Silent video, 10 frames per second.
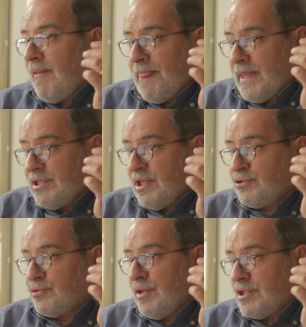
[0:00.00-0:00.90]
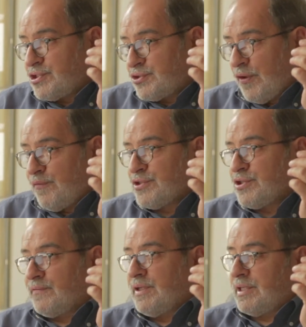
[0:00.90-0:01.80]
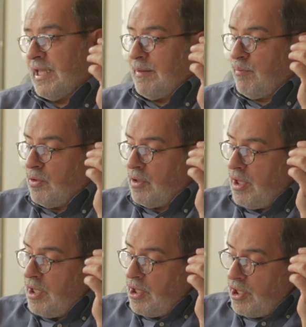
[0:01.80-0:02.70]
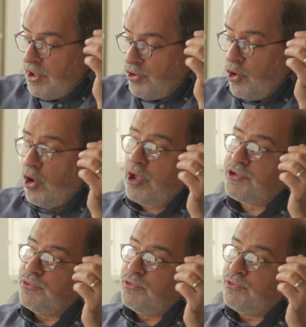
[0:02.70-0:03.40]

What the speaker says: neither to the surface of the table nor